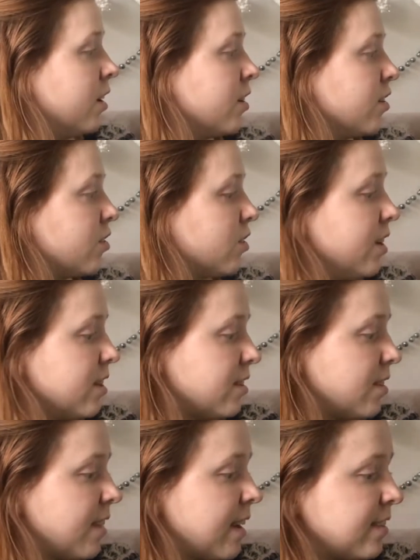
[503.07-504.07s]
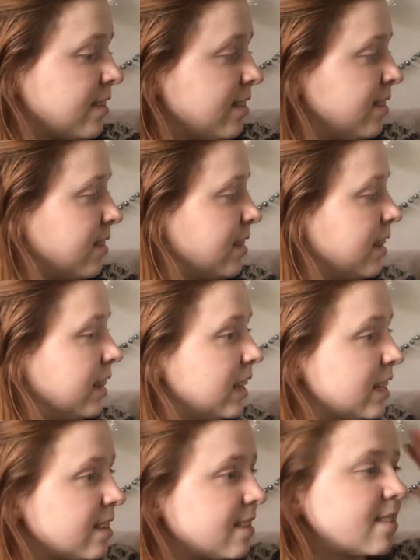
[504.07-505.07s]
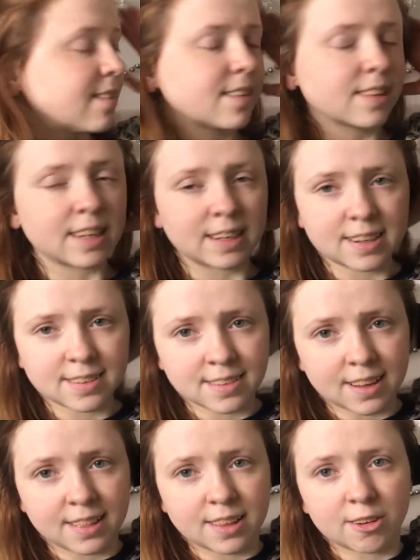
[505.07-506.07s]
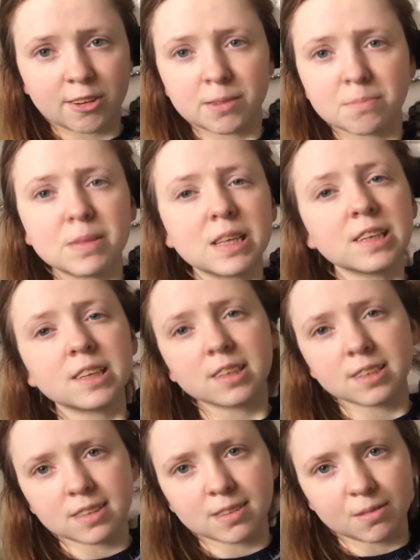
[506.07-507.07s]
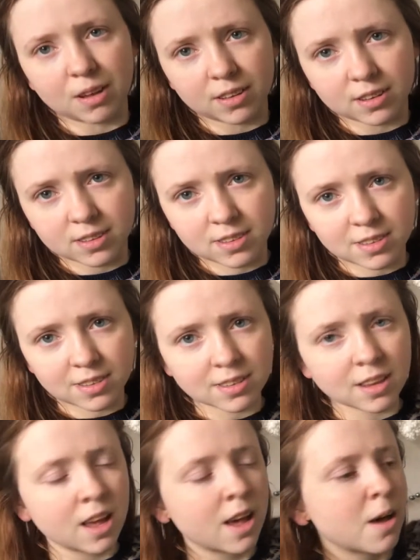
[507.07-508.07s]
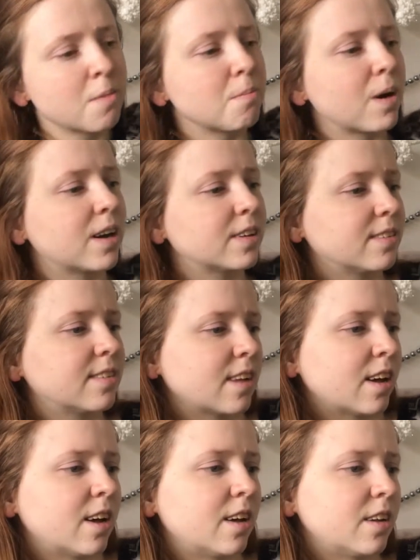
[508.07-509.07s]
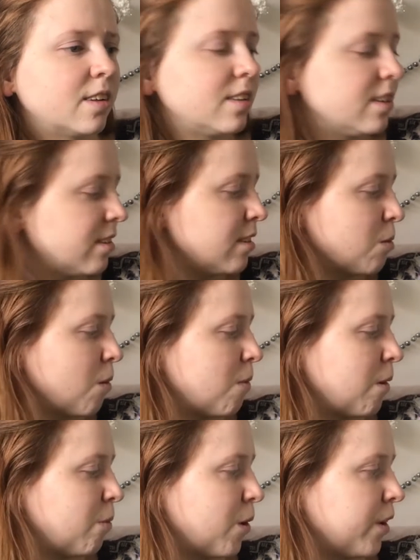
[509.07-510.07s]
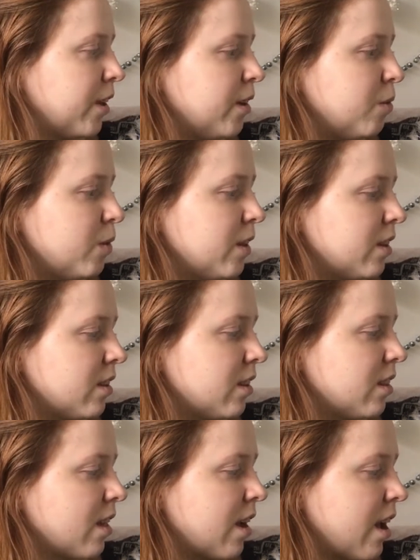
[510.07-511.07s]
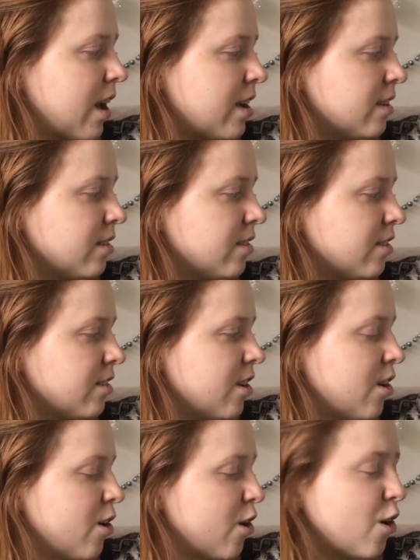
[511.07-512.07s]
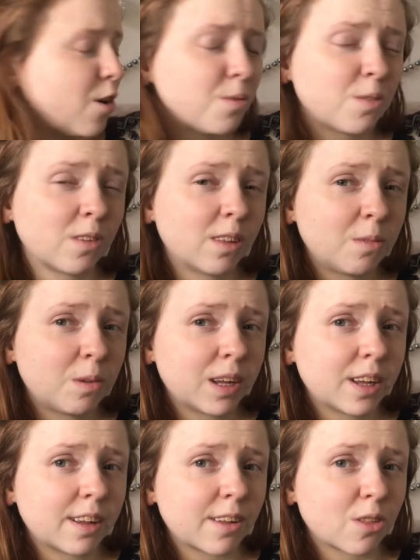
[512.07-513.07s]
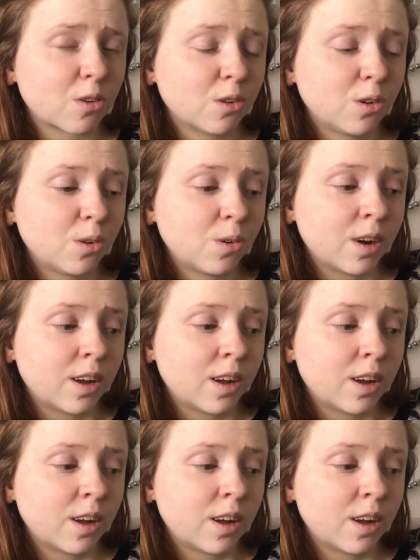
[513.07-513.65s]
So yes, that is the list. Like I said, there are millions of others, but uh, this is what we're working with, and hopefully we can get through